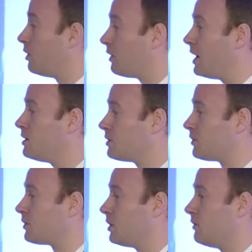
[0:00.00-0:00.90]
a range of
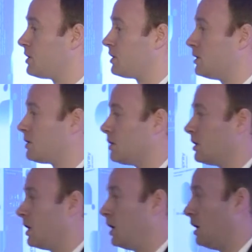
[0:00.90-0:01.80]
services
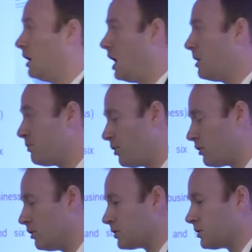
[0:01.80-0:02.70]
and
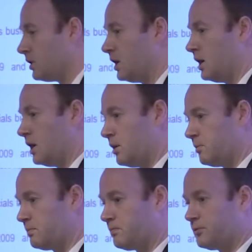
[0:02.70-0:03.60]
products
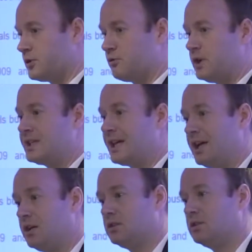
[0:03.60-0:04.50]
to
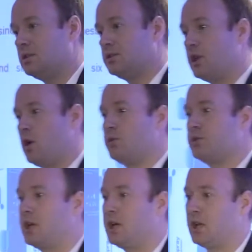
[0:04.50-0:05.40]
retail, to
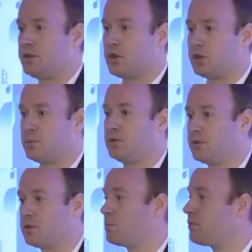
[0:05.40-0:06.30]
wholesale, and to
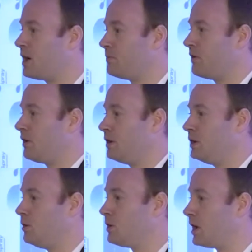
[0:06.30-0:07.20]
hospitals, primarily in
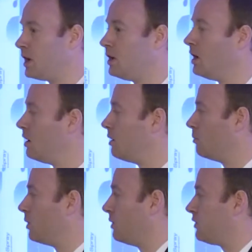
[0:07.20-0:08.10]
the UK,
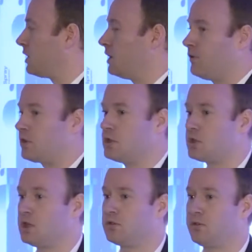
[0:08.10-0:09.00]
but with significant
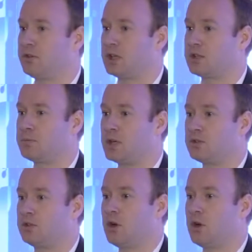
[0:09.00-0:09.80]
geographic expansion